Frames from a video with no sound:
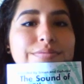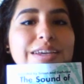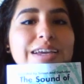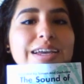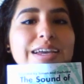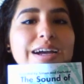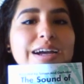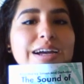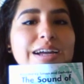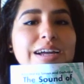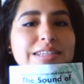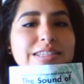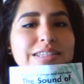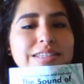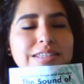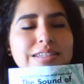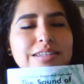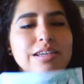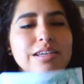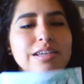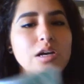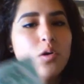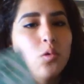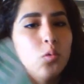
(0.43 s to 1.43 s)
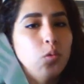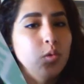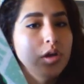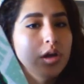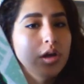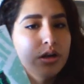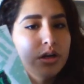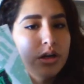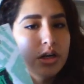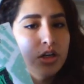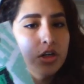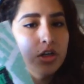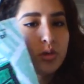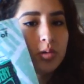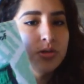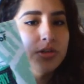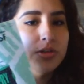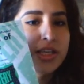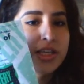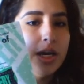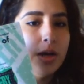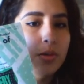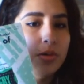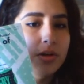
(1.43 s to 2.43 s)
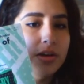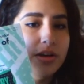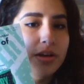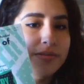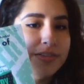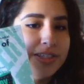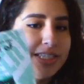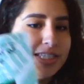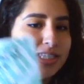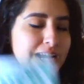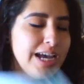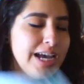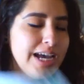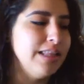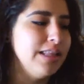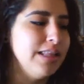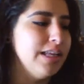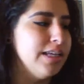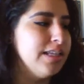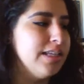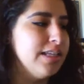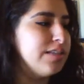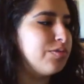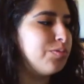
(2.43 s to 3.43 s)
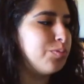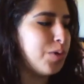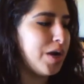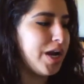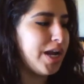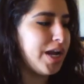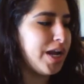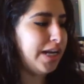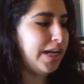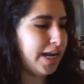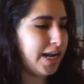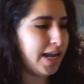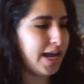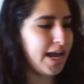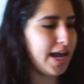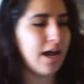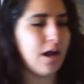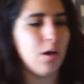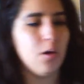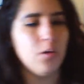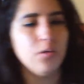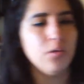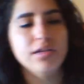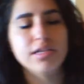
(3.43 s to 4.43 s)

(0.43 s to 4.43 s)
Hey guys, we are going to do Sound of Silence right now.